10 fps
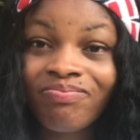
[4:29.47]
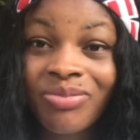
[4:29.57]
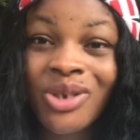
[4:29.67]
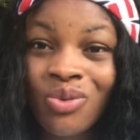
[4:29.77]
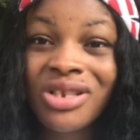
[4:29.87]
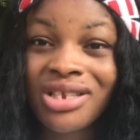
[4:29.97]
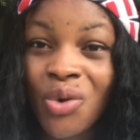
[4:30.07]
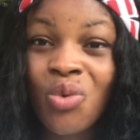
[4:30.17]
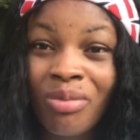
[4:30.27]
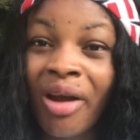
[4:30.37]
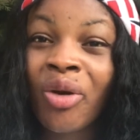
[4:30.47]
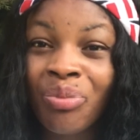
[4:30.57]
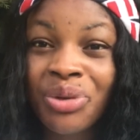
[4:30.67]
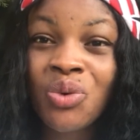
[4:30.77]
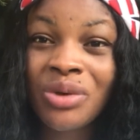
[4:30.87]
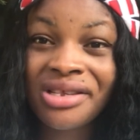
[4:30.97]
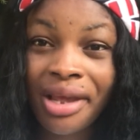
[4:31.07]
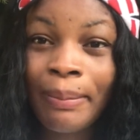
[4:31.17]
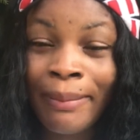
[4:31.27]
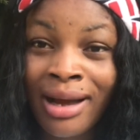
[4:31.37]
being with a woman or being with
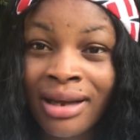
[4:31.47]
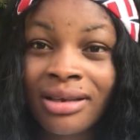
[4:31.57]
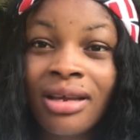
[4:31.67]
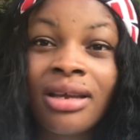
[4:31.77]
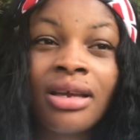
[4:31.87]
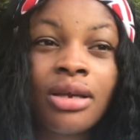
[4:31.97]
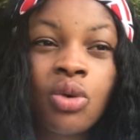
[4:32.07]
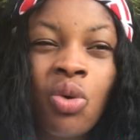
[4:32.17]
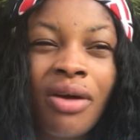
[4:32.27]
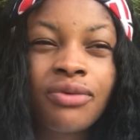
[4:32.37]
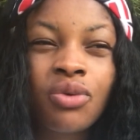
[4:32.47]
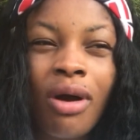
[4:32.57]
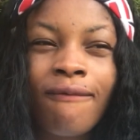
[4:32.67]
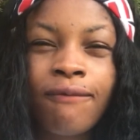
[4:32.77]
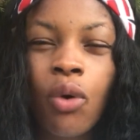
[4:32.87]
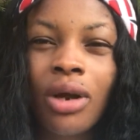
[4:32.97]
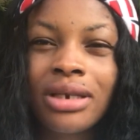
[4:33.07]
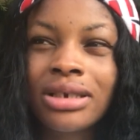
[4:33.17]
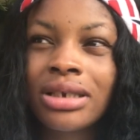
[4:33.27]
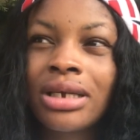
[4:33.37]
a man. You have to
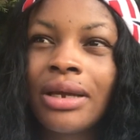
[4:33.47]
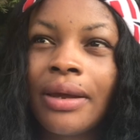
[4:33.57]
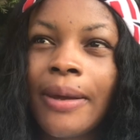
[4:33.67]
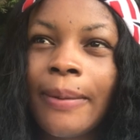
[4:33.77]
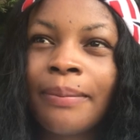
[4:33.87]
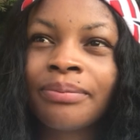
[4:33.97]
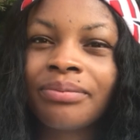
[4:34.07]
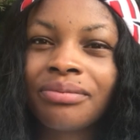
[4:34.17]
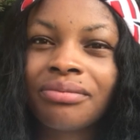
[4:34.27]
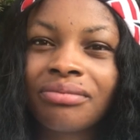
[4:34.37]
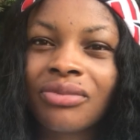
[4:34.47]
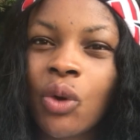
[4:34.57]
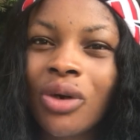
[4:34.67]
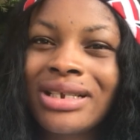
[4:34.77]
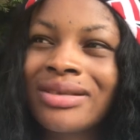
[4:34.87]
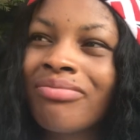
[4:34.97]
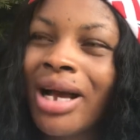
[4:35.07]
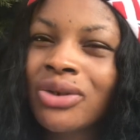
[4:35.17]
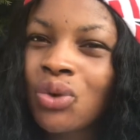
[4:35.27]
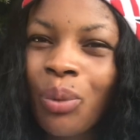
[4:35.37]
avoid all this
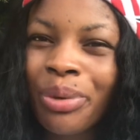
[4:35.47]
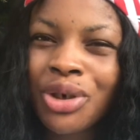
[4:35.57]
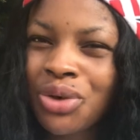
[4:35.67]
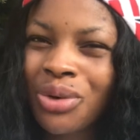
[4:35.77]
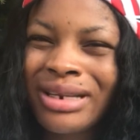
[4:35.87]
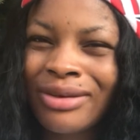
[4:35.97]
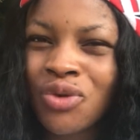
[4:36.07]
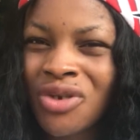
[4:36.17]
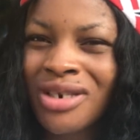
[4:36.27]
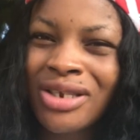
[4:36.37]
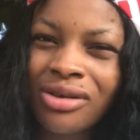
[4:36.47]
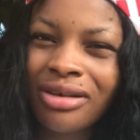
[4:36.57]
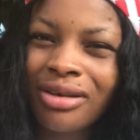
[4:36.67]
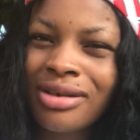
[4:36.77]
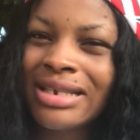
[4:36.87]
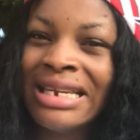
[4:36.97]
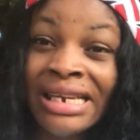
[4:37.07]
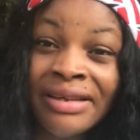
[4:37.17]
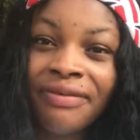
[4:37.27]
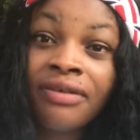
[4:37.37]
masturbation. You need to just
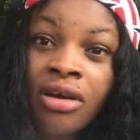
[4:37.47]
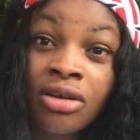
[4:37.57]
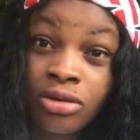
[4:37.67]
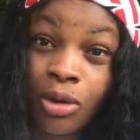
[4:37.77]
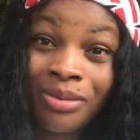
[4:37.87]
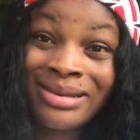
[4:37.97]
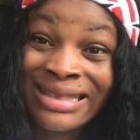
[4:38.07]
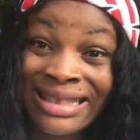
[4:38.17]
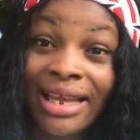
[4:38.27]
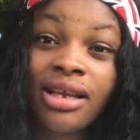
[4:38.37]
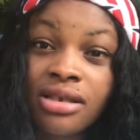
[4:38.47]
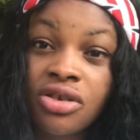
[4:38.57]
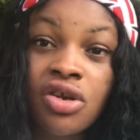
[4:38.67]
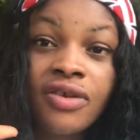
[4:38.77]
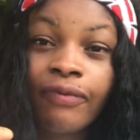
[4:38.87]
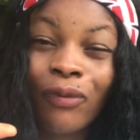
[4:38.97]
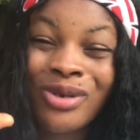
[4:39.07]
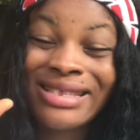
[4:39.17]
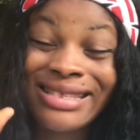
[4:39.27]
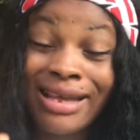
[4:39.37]
leave some things just for
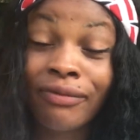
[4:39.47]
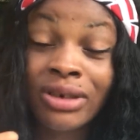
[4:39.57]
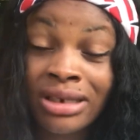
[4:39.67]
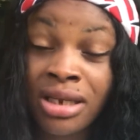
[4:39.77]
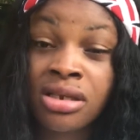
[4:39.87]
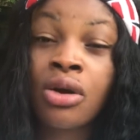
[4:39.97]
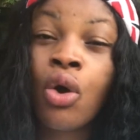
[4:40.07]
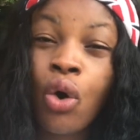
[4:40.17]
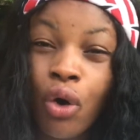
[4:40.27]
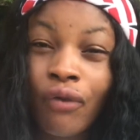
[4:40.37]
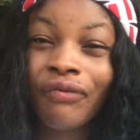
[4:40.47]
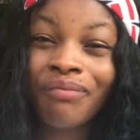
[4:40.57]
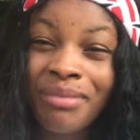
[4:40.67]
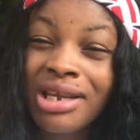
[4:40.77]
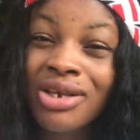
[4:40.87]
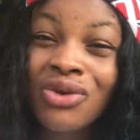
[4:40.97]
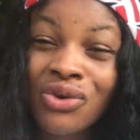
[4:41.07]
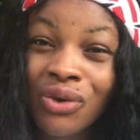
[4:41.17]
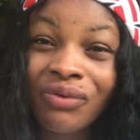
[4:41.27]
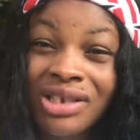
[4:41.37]
7 days of making
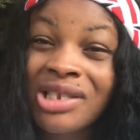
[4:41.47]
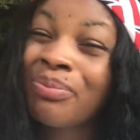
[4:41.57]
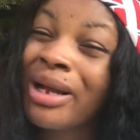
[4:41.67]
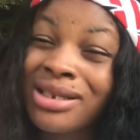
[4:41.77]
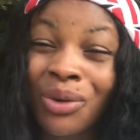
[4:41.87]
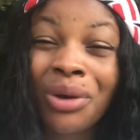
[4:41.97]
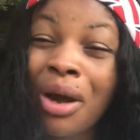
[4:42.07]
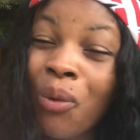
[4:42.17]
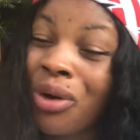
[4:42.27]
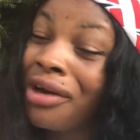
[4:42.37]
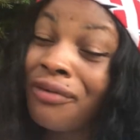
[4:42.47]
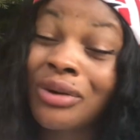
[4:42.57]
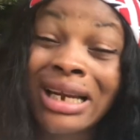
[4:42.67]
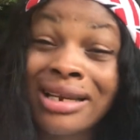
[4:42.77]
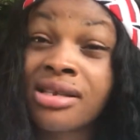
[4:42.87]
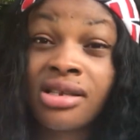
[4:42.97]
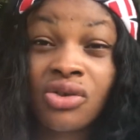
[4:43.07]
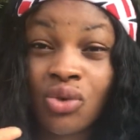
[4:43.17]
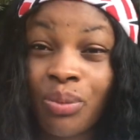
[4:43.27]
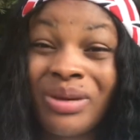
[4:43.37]
use of this particular wonderful cleansing
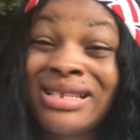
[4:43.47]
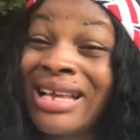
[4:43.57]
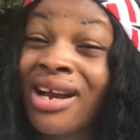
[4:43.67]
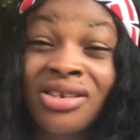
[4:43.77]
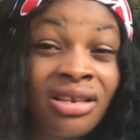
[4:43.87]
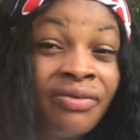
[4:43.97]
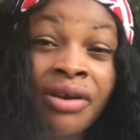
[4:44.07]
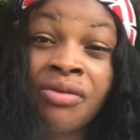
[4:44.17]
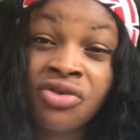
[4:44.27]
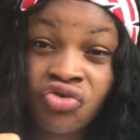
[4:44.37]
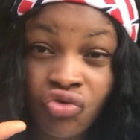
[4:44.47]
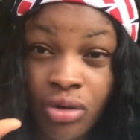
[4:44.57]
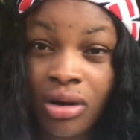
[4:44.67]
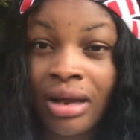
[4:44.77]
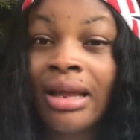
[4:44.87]
soap. It's actually very strong,